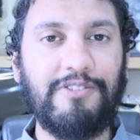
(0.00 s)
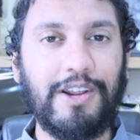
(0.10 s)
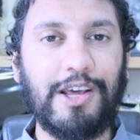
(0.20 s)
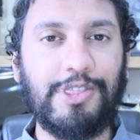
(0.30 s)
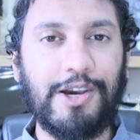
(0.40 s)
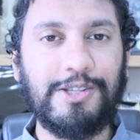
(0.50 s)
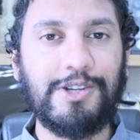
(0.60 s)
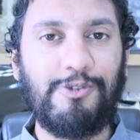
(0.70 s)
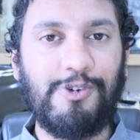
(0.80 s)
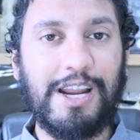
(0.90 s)
I feel like those
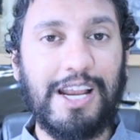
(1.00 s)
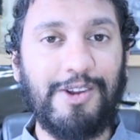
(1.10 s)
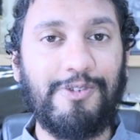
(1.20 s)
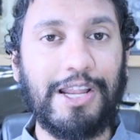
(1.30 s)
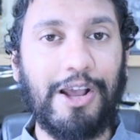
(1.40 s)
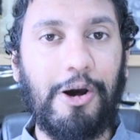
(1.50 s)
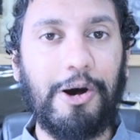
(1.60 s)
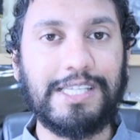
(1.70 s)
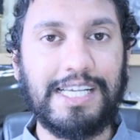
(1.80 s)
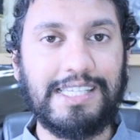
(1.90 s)
are really, really
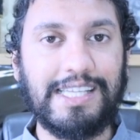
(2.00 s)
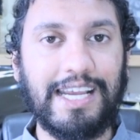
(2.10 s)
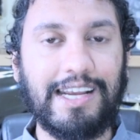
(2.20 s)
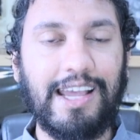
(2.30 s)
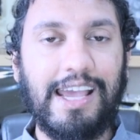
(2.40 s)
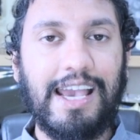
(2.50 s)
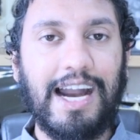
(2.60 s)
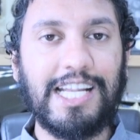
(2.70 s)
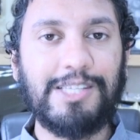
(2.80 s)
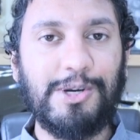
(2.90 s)
hard-hitting.
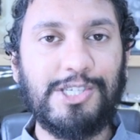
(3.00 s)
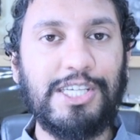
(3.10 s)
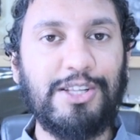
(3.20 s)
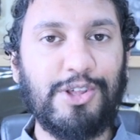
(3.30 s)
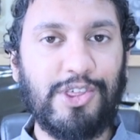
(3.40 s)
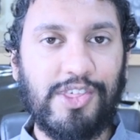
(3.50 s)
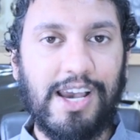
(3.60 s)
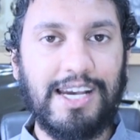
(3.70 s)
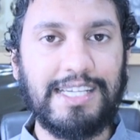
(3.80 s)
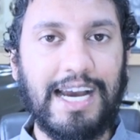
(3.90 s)
And especially in the third